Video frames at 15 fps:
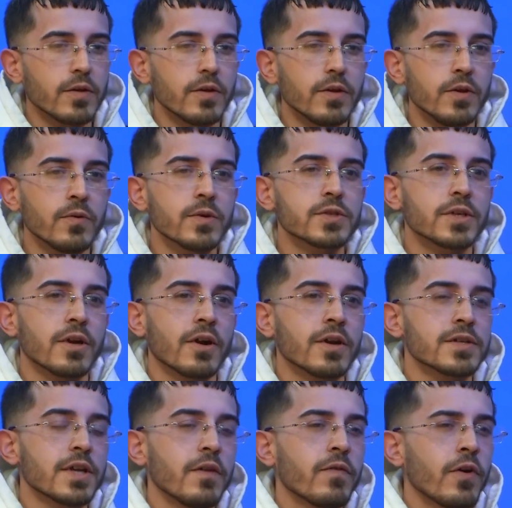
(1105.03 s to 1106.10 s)
you as an
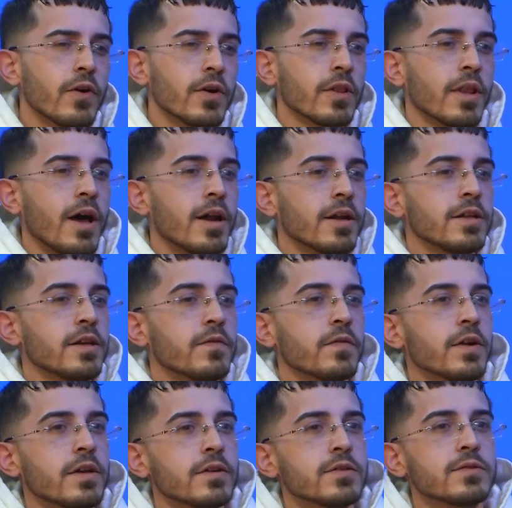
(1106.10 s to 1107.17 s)
artist, I've heard a lot of
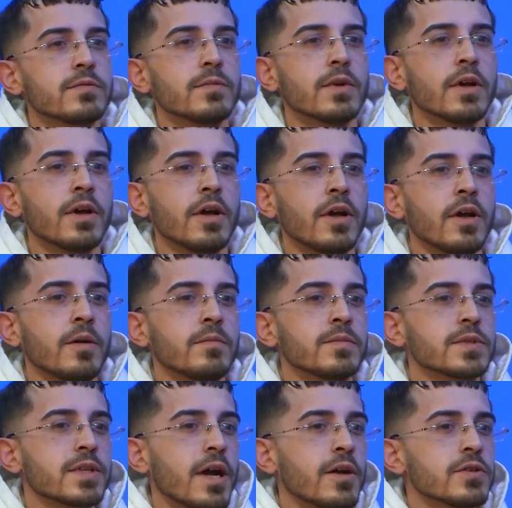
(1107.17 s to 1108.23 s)
different
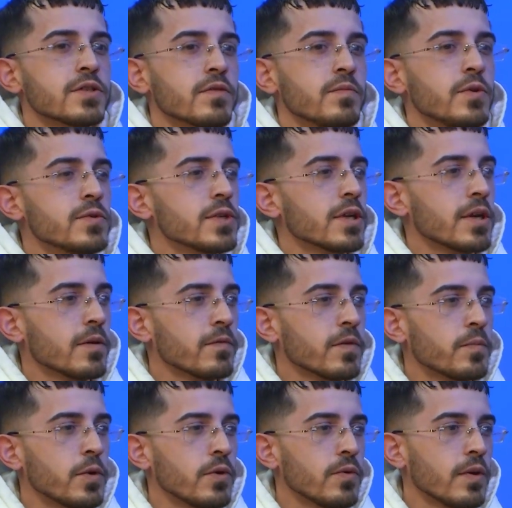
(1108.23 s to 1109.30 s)
styles of music come
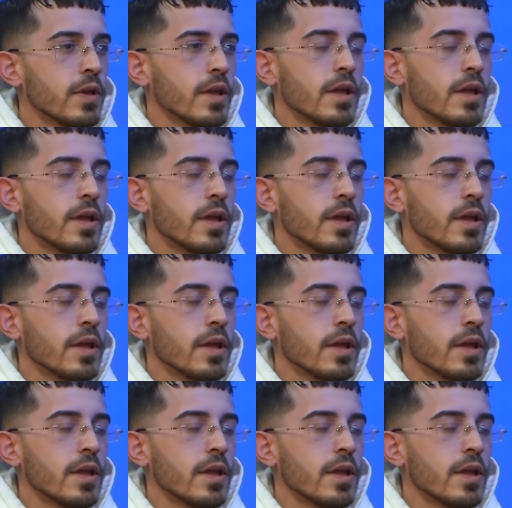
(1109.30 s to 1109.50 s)
from you.